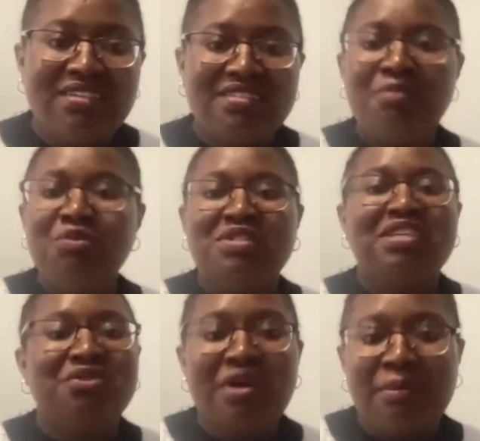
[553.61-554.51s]
some will
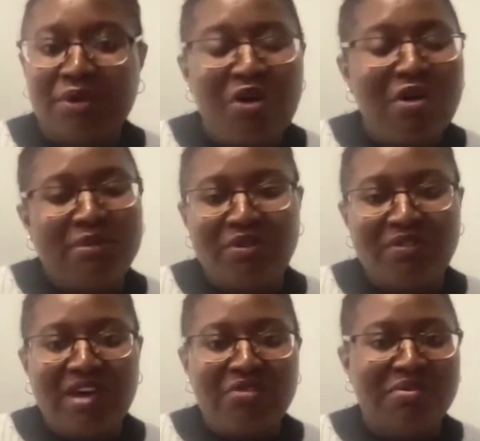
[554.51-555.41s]
take you a couple
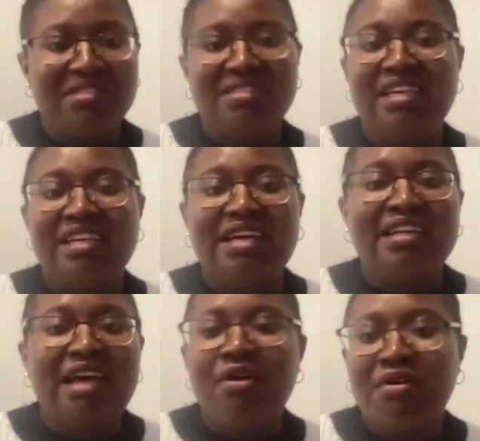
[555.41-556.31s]
of hours, like
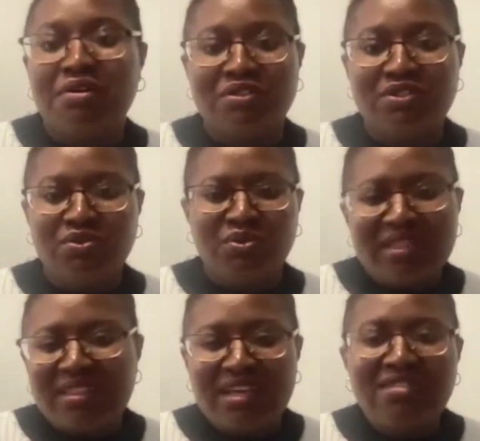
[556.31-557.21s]
an hour or two,
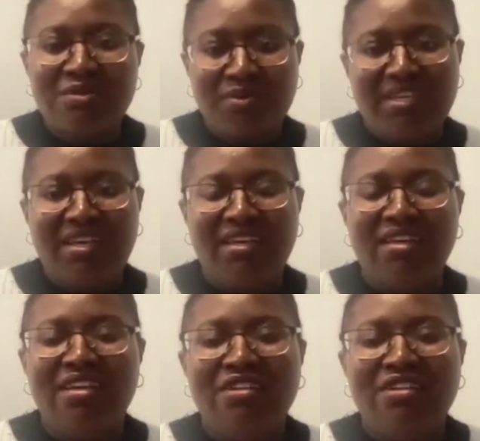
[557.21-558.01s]
and that's okay.